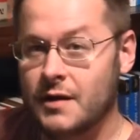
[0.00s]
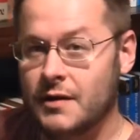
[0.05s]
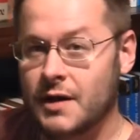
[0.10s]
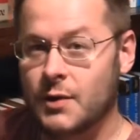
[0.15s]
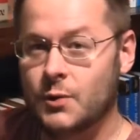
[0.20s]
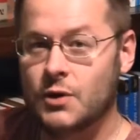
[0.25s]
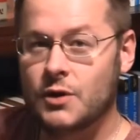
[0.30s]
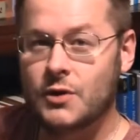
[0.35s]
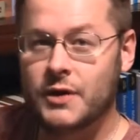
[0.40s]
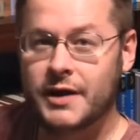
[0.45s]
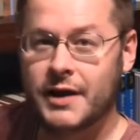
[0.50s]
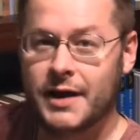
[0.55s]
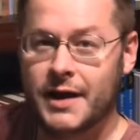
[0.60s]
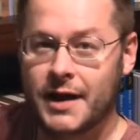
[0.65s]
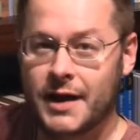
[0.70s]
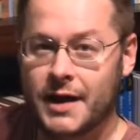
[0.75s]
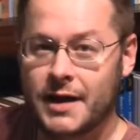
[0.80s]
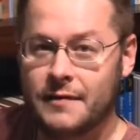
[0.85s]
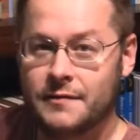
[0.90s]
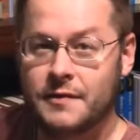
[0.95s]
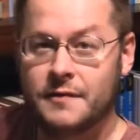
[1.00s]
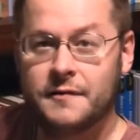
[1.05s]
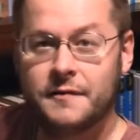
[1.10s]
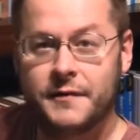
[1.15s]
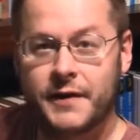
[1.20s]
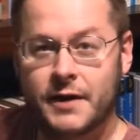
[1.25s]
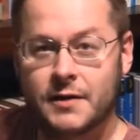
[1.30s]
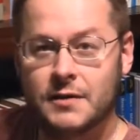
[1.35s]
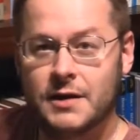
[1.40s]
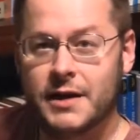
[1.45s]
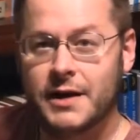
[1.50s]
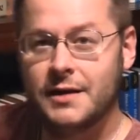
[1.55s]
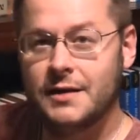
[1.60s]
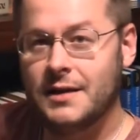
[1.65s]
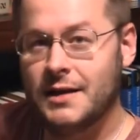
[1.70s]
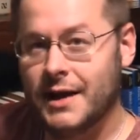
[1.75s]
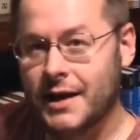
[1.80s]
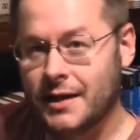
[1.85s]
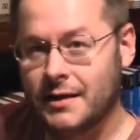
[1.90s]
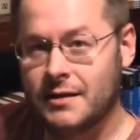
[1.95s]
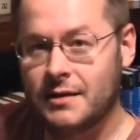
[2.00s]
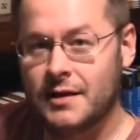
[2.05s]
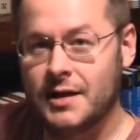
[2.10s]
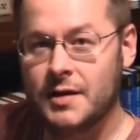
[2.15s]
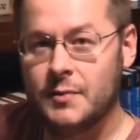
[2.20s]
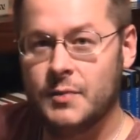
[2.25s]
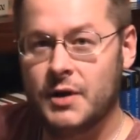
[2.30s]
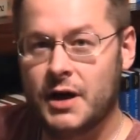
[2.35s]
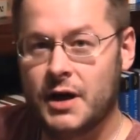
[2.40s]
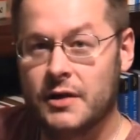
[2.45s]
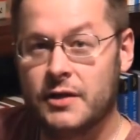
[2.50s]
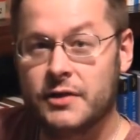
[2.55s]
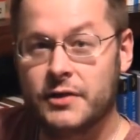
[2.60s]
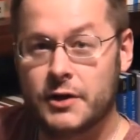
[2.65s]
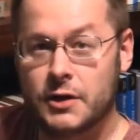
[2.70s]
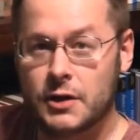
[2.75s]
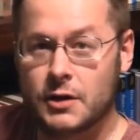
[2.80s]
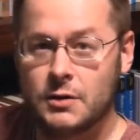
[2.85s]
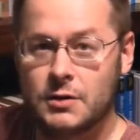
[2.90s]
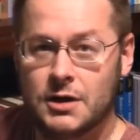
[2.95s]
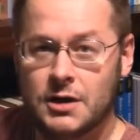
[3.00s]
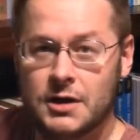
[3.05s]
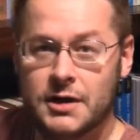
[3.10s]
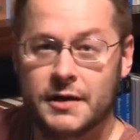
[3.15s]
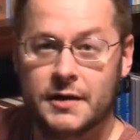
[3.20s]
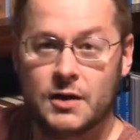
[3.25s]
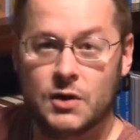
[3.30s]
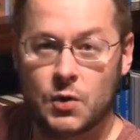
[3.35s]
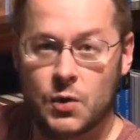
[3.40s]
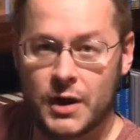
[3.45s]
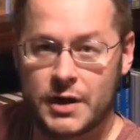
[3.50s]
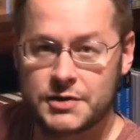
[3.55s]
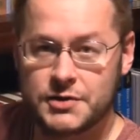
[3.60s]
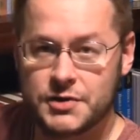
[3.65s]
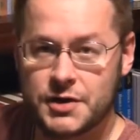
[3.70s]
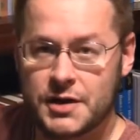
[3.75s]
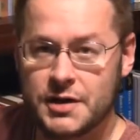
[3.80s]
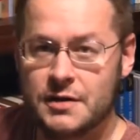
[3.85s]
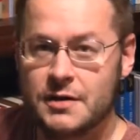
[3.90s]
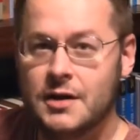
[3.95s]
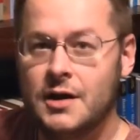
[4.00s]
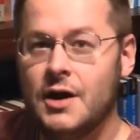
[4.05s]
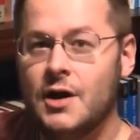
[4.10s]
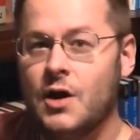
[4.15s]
Then we're going to have a fairly lengthy but thorough look at the question,